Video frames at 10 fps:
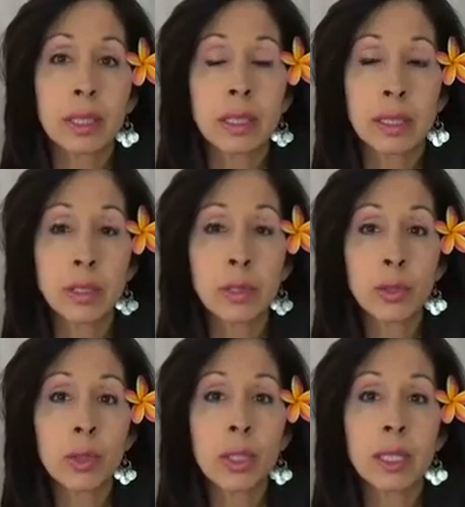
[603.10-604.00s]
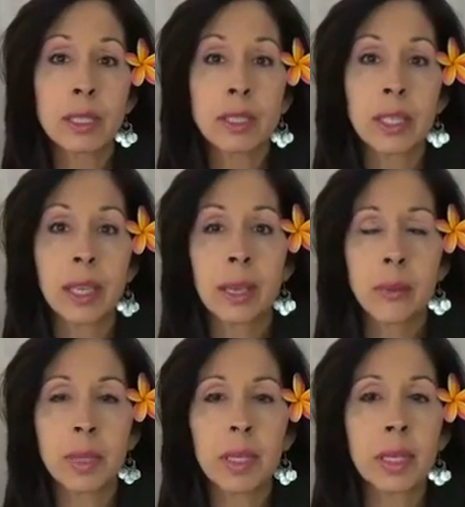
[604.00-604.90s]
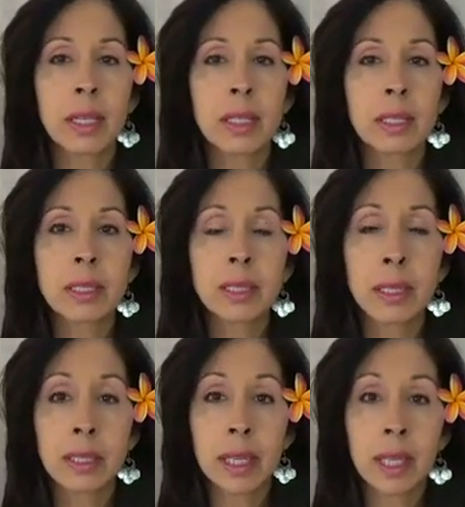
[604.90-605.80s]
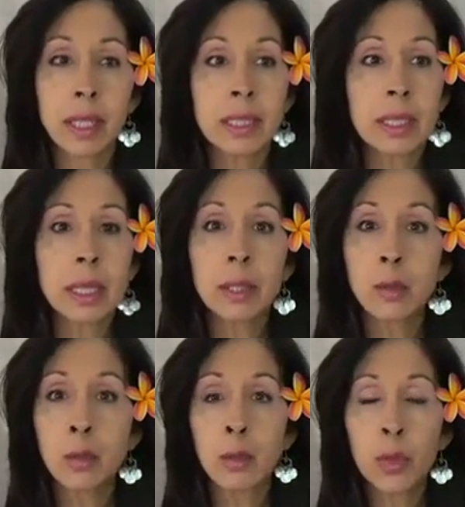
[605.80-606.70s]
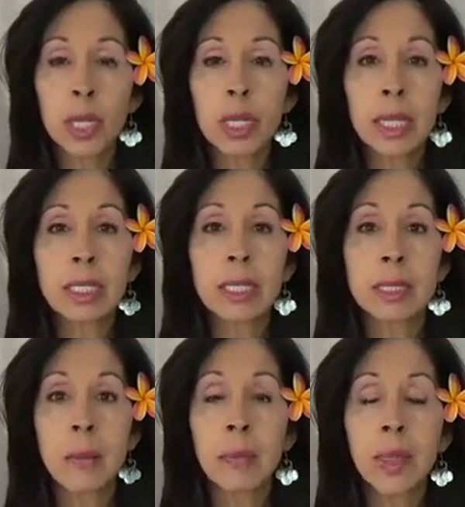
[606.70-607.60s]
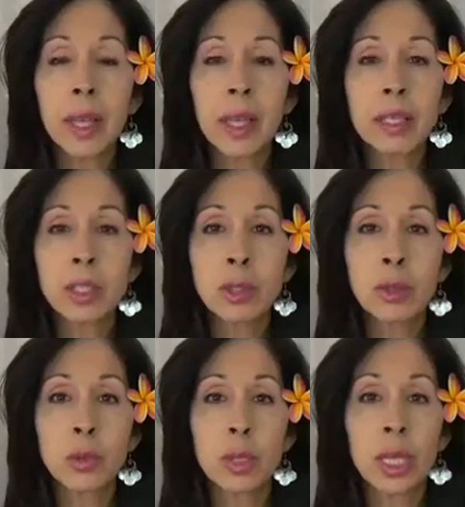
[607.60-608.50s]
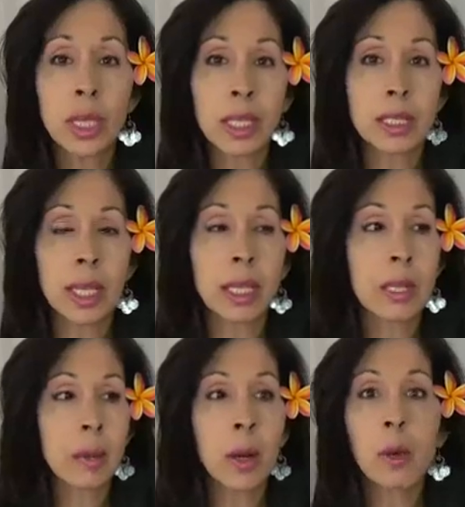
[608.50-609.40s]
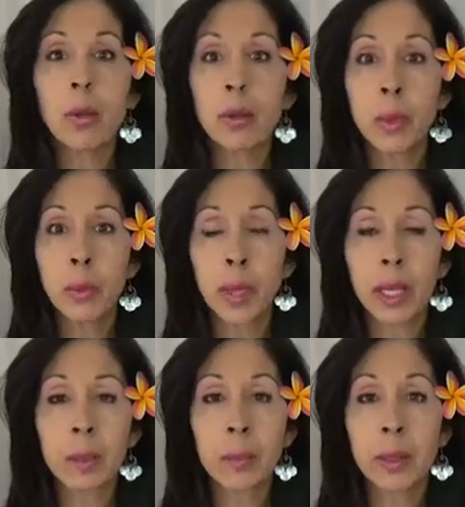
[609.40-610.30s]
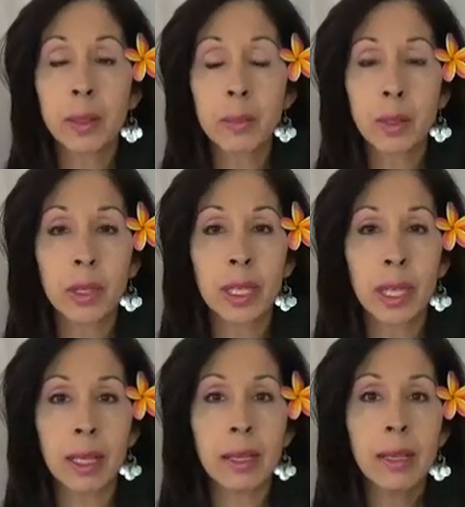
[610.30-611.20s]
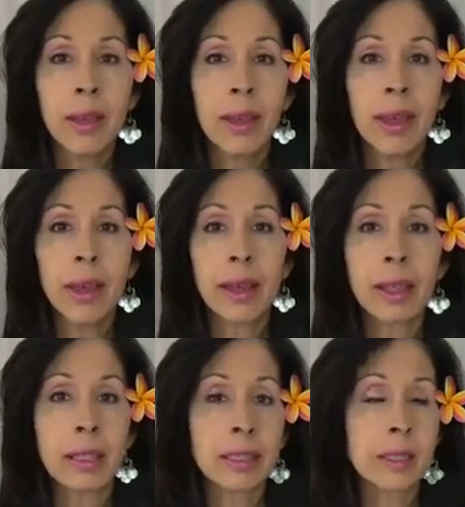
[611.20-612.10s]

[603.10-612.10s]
do this today because, like I said, we need something to get excited about when we wake up in the morning. And,